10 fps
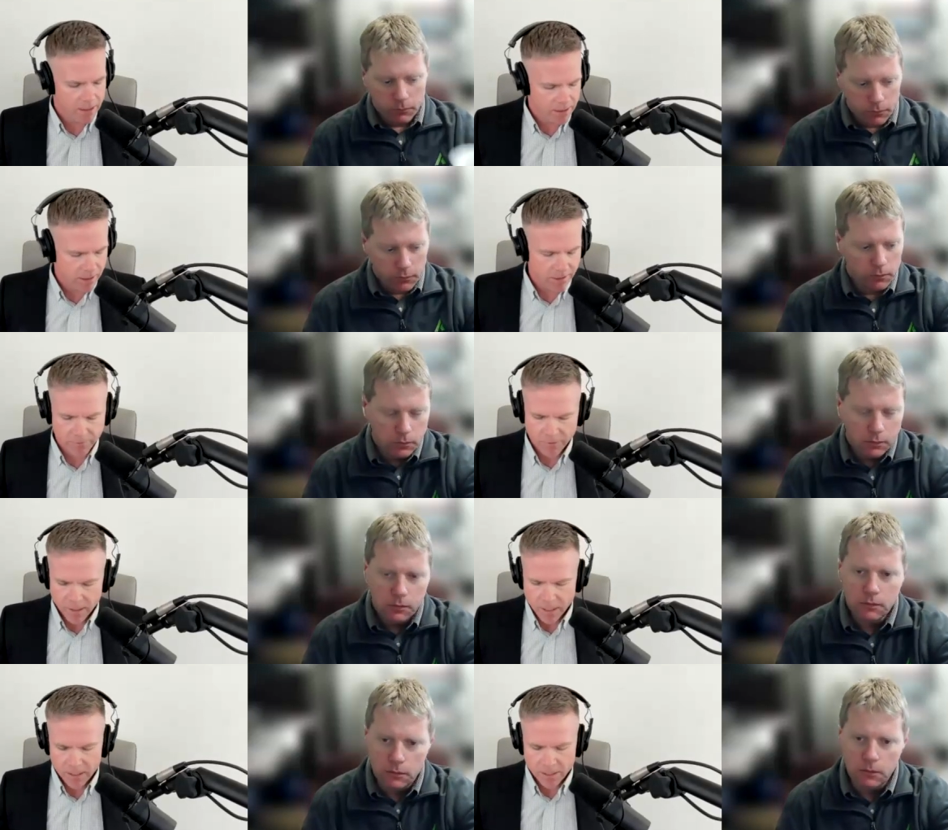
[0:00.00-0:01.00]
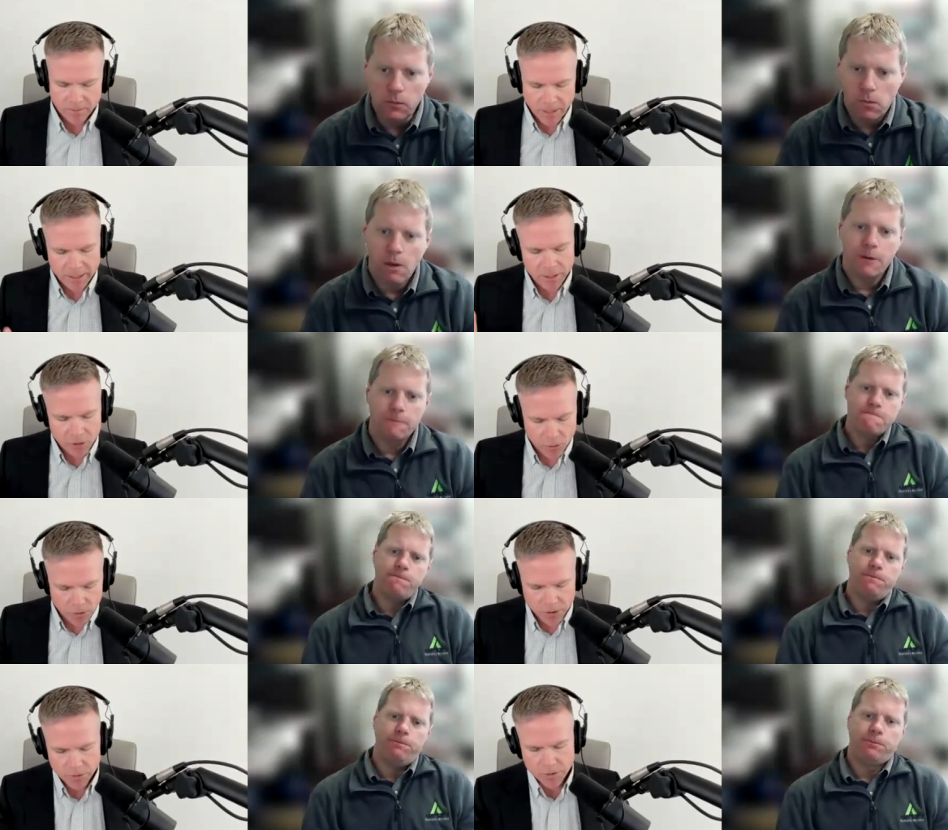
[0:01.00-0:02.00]
Speaker 1: of stuff. Is it mainly
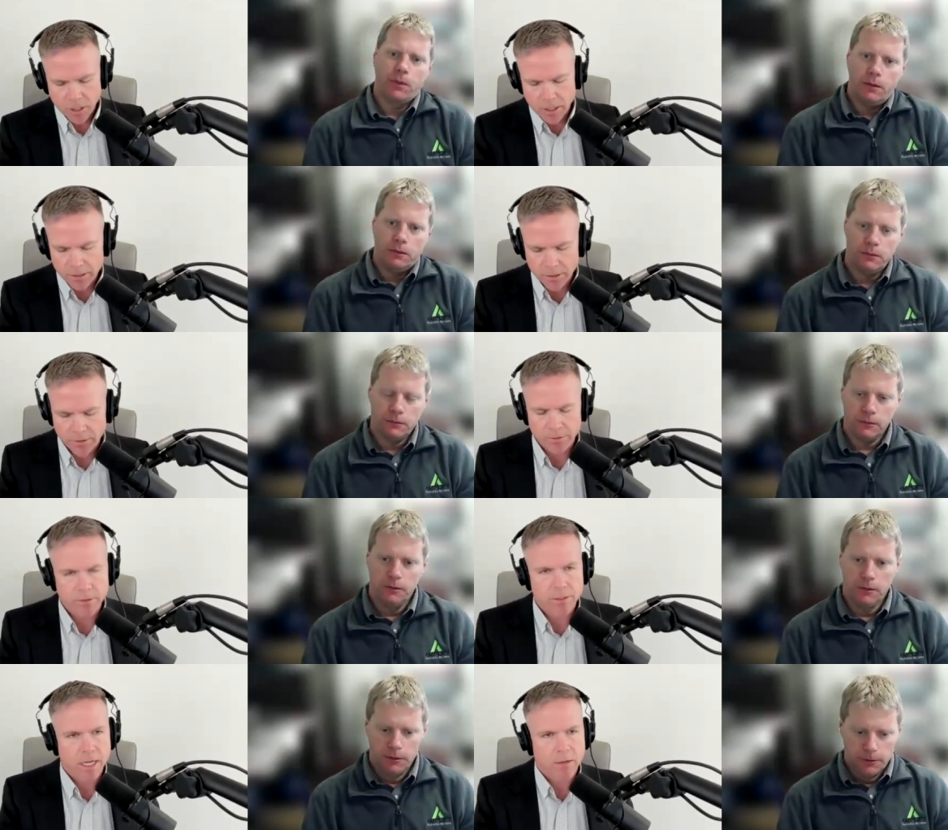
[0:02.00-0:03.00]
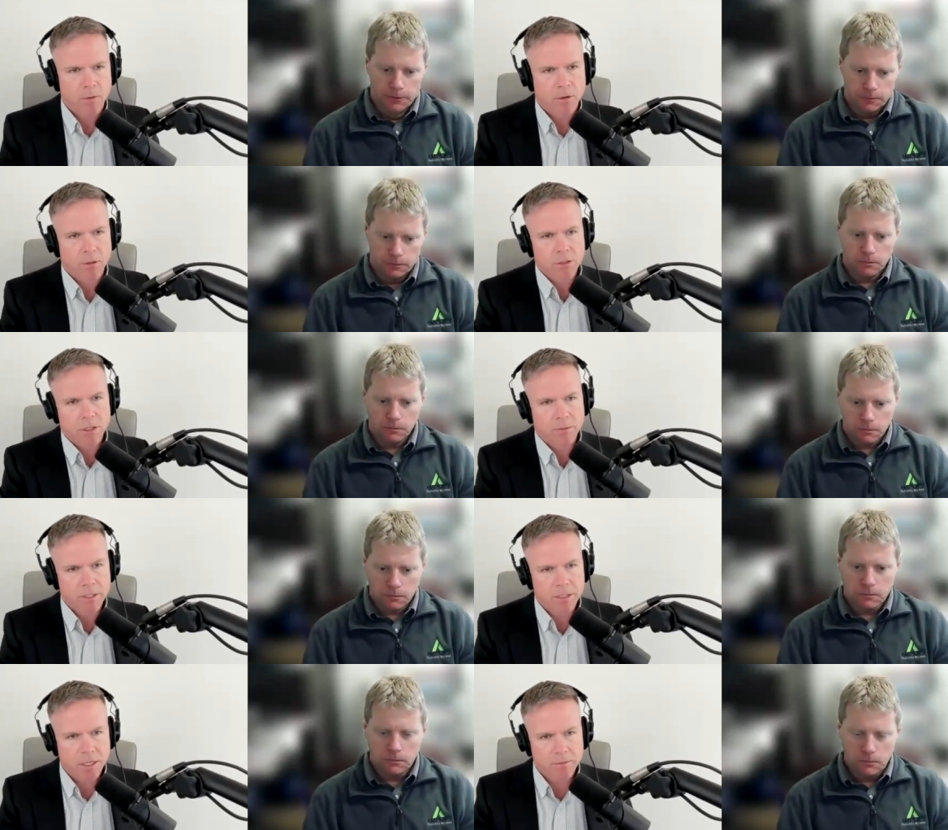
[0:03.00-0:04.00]
schools you target? You, is that where most of your
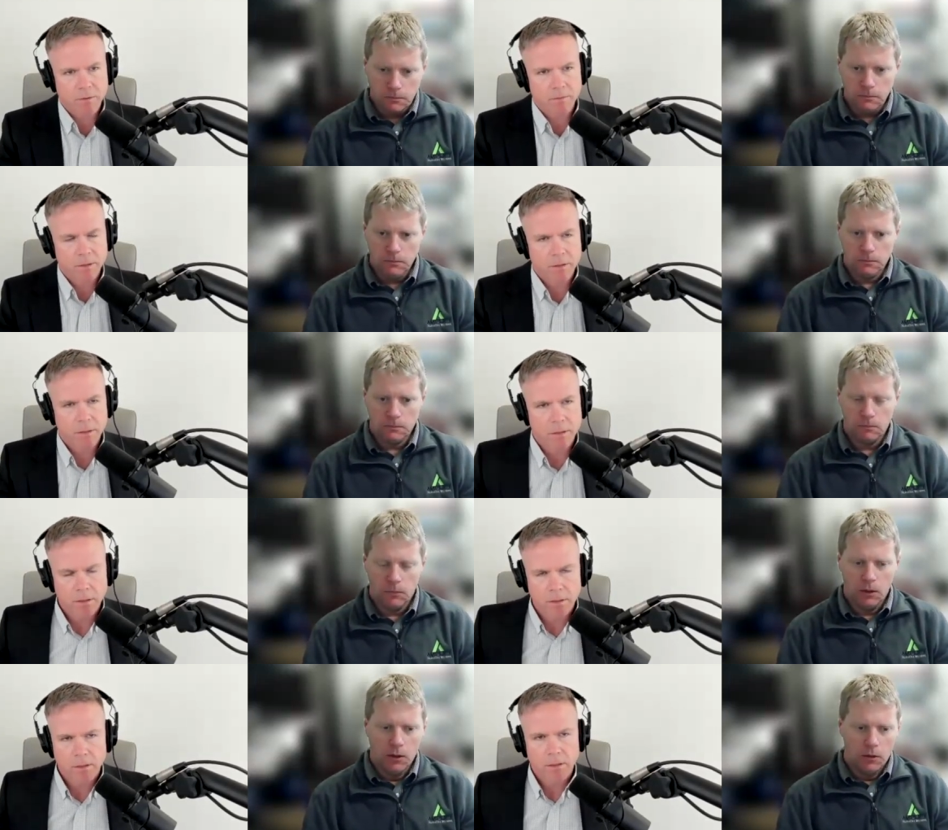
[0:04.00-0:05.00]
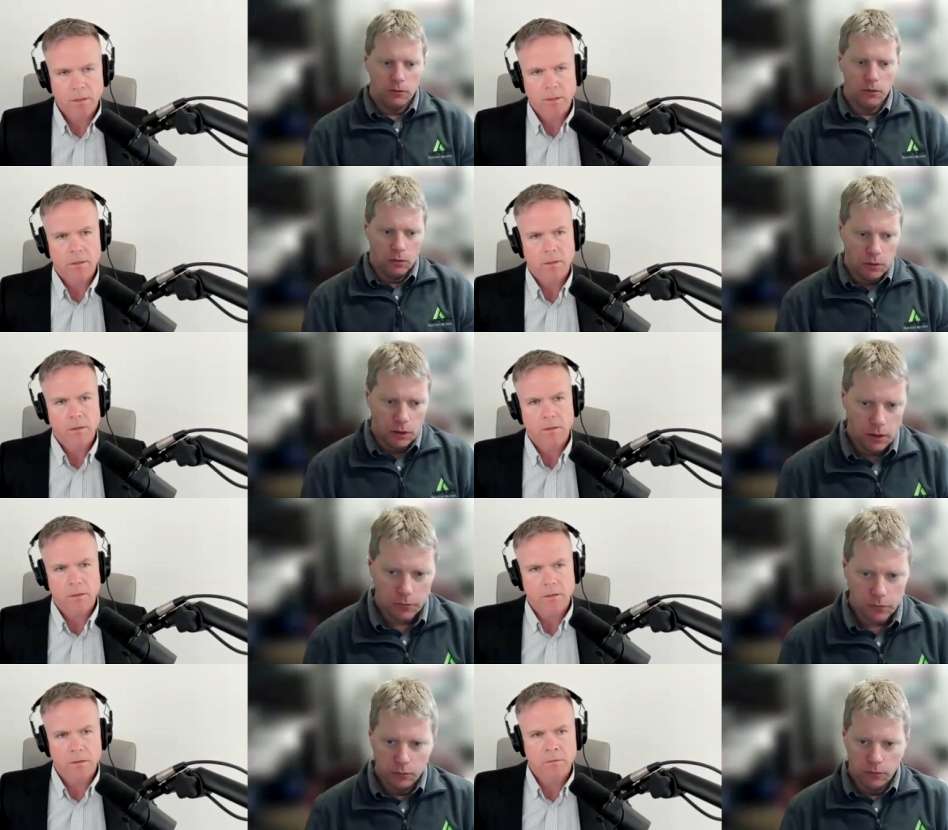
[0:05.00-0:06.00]
business comes from?
Speaker 2: So, uh,
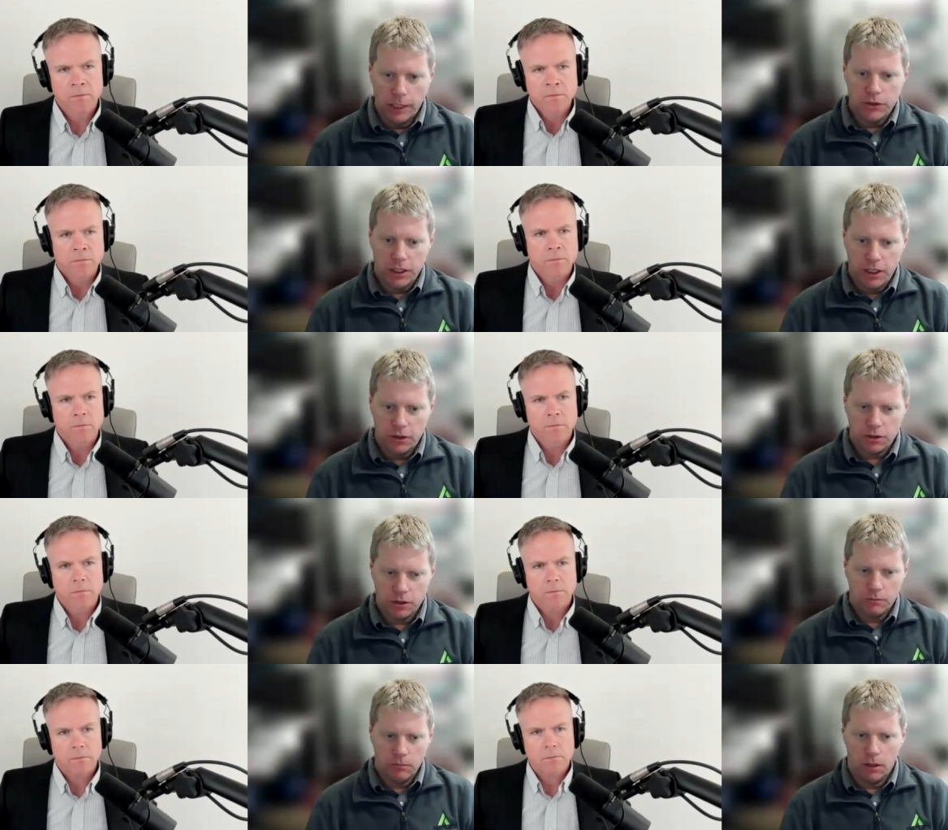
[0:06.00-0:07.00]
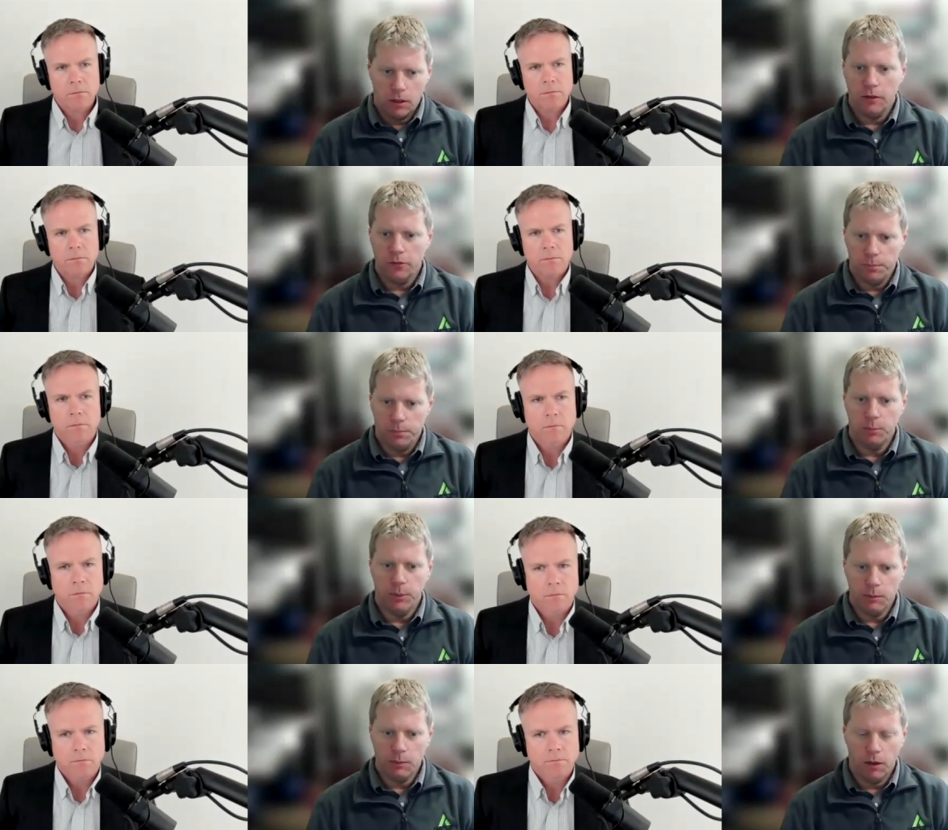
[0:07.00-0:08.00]
school education market is a big,
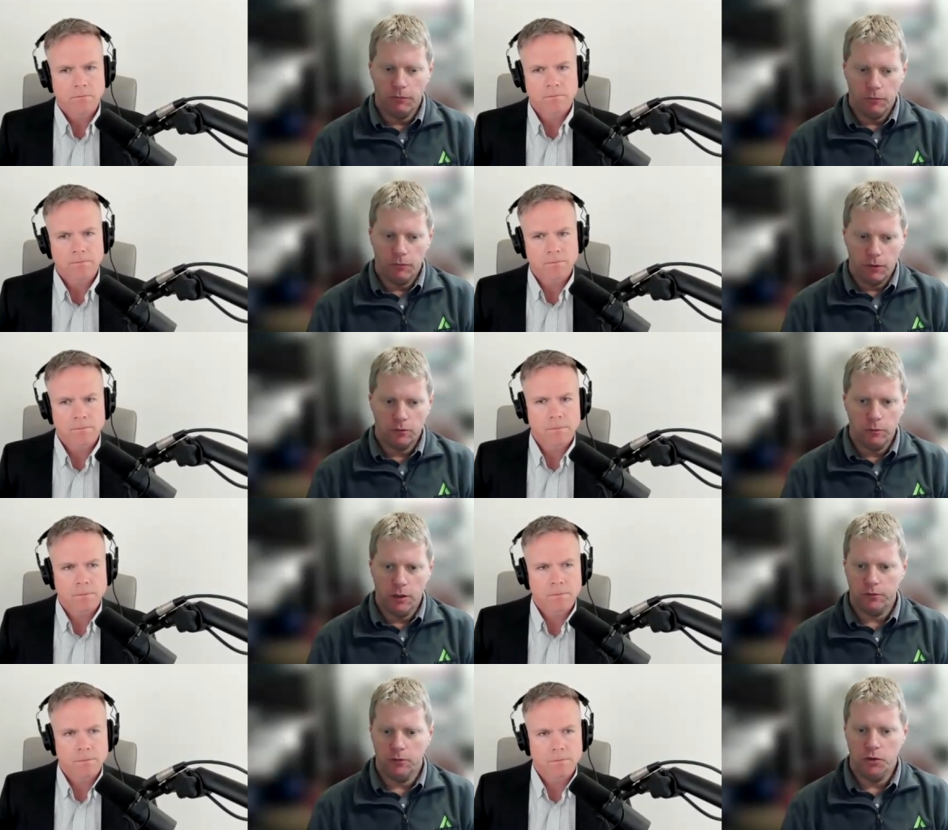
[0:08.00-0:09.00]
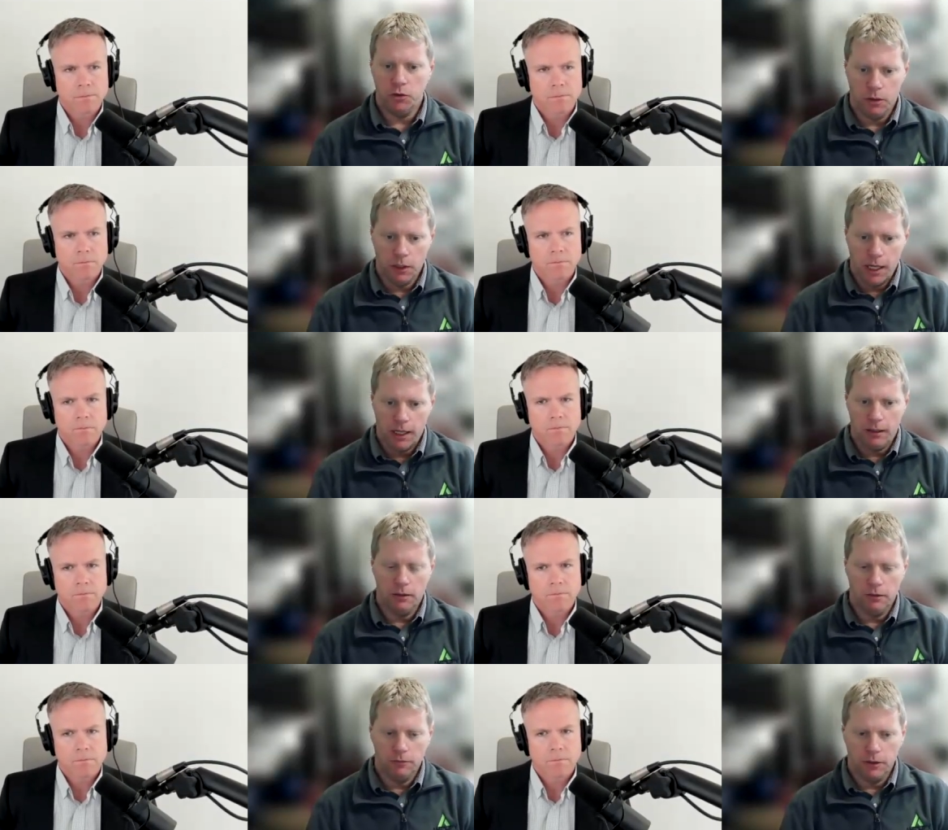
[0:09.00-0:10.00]
big market for us. We also do a lot
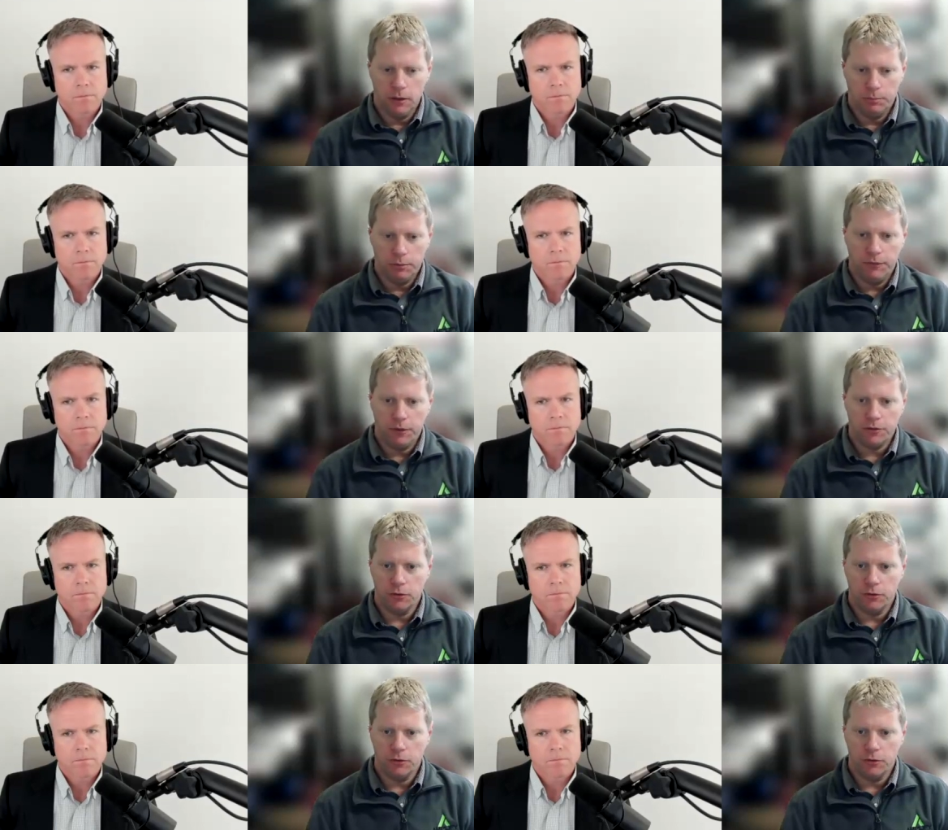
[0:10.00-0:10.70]
of uh, professional